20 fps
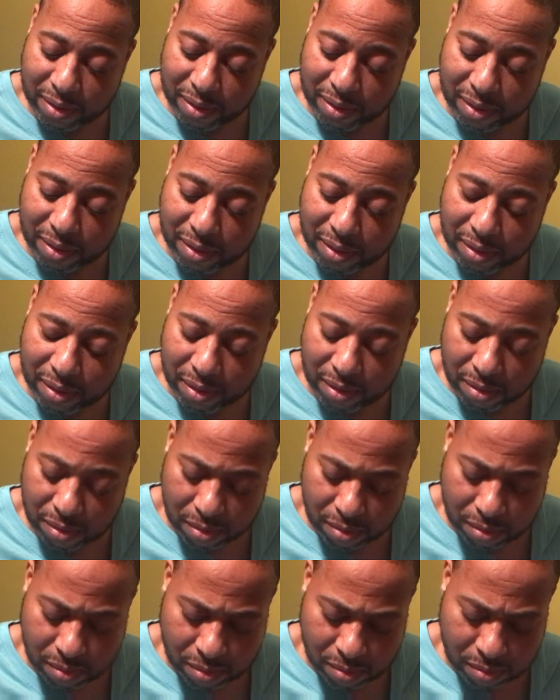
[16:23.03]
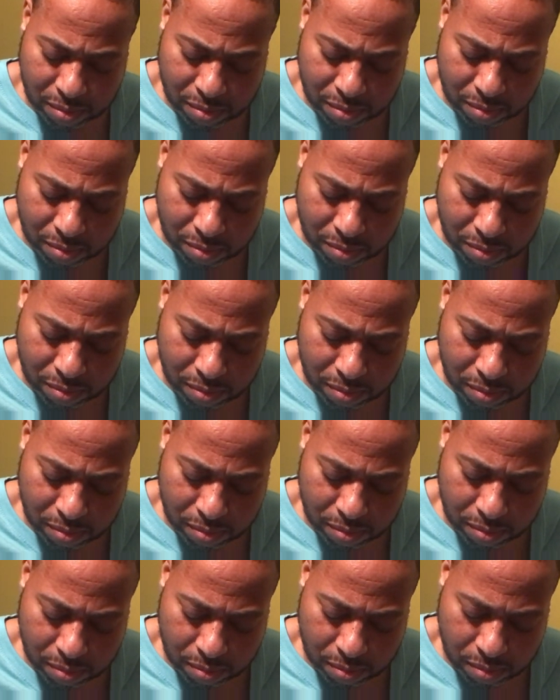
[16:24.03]

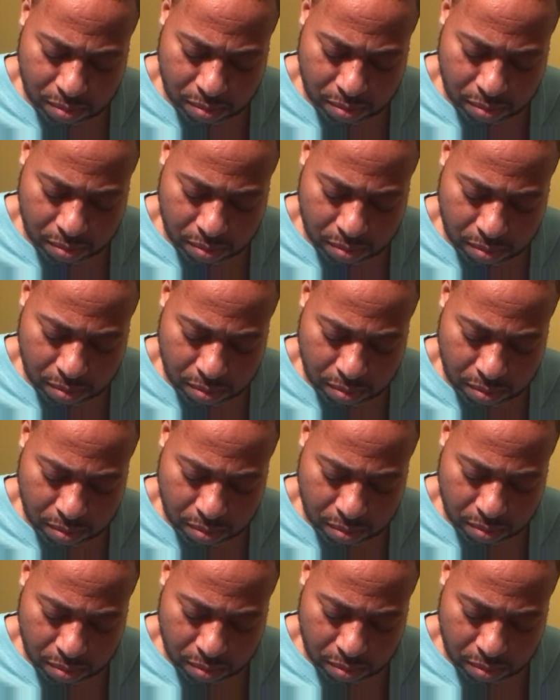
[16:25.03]
Nobody speaks.